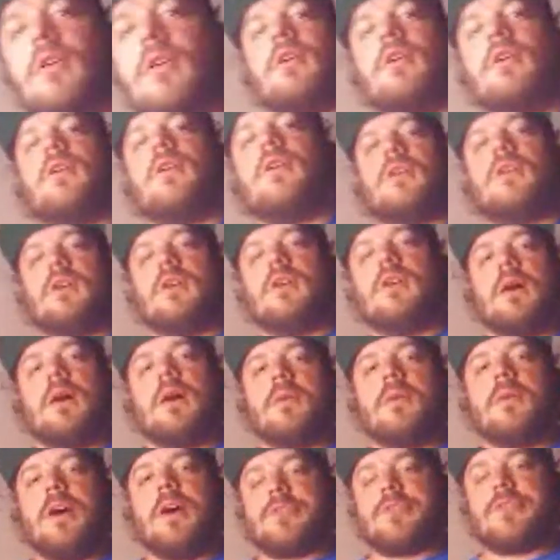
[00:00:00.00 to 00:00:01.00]
I'm Oscar.
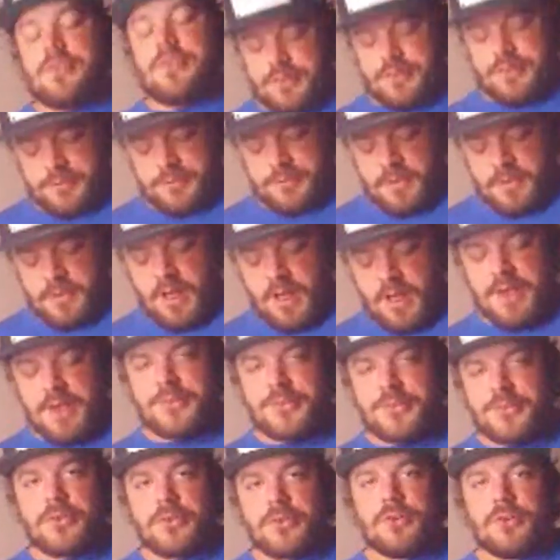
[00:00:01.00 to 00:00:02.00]
That's my high school. It's
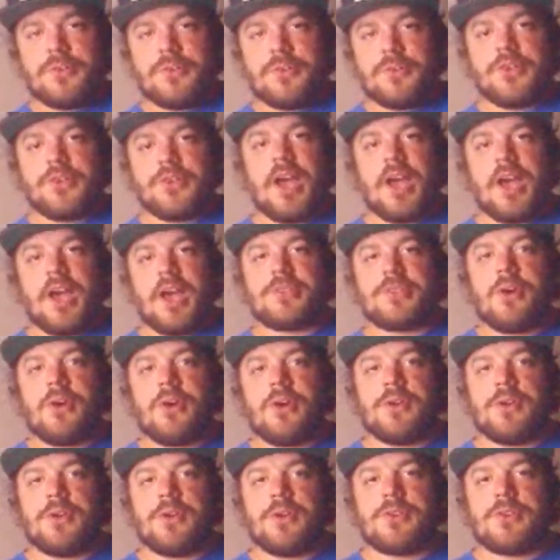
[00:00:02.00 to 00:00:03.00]
the high school I went to. I
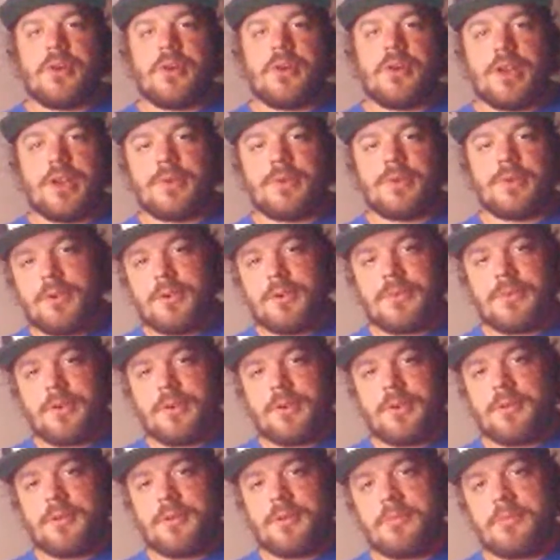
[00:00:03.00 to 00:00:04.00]
graduated from.
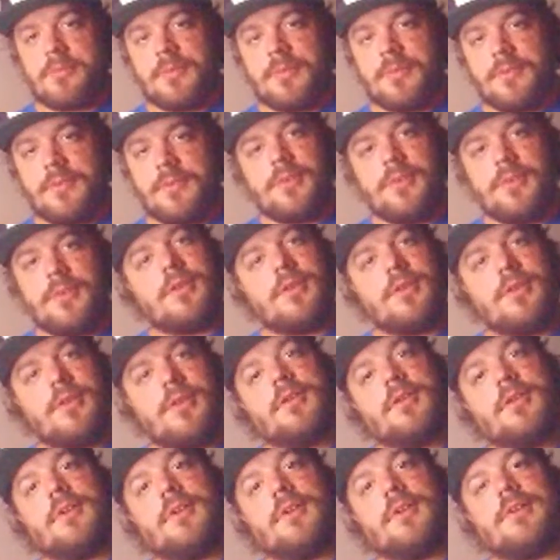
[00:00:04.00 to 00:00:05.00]

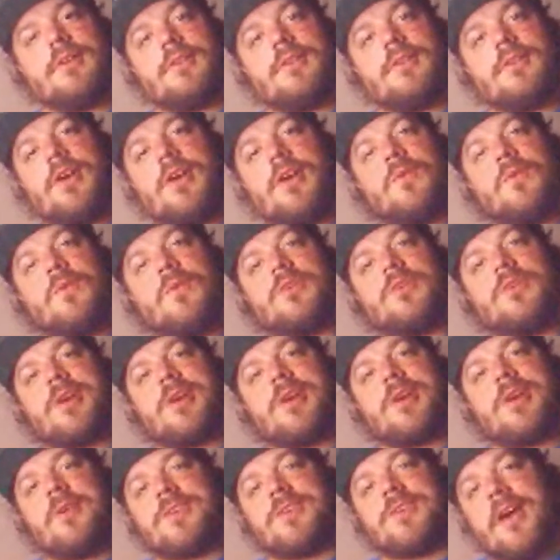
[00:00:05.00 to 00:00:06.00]
Yeah, one time I was in high
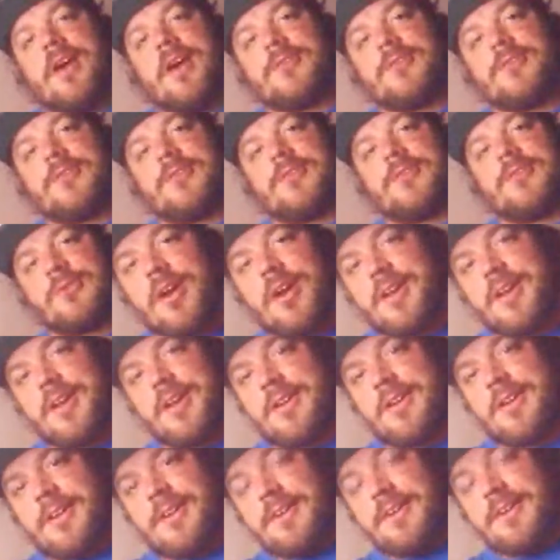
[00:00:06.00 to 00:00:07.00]
school, right?
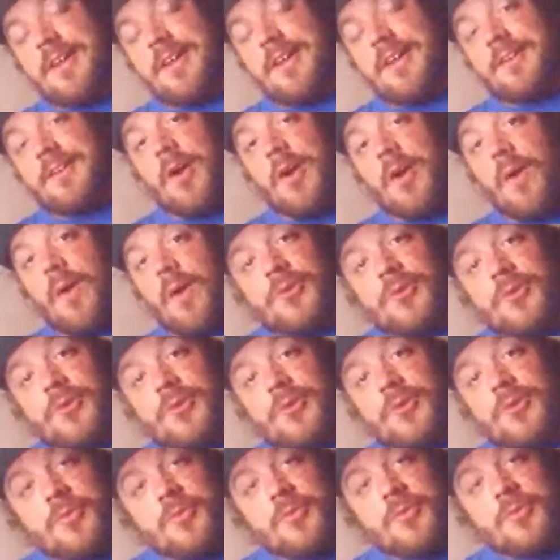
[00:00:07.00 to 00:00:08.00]
Yeah, I went up to this one
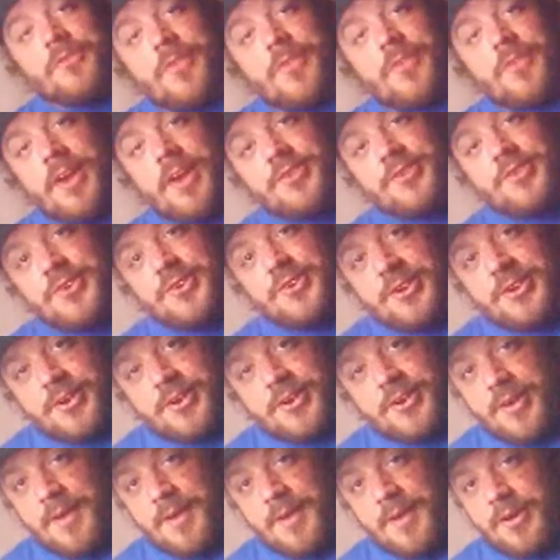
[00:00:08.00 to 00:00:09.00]
fine chick and grabbed her
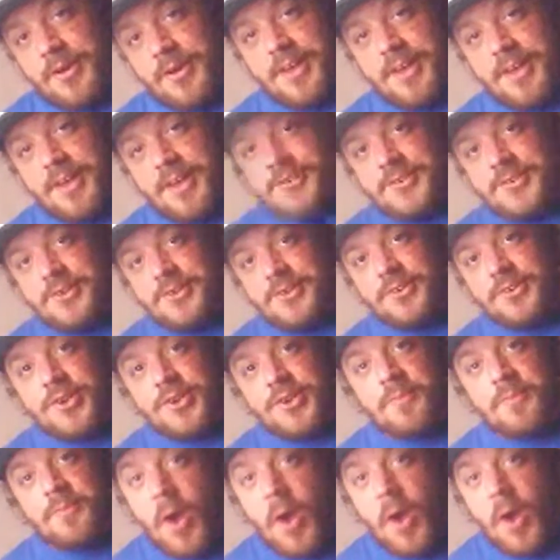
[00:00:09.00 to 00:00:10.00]
ass, dude, and she moaned
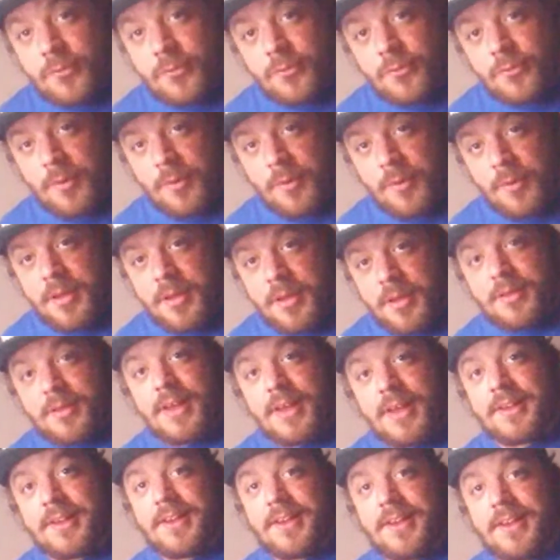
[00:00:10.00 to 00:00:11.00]
for me. Like
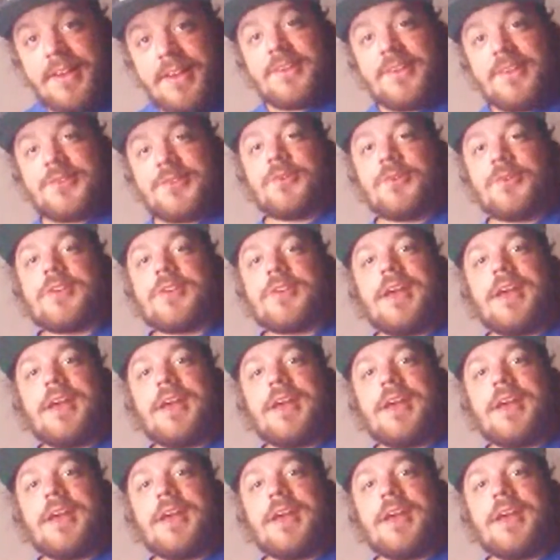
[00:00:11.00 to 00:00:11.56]
she was like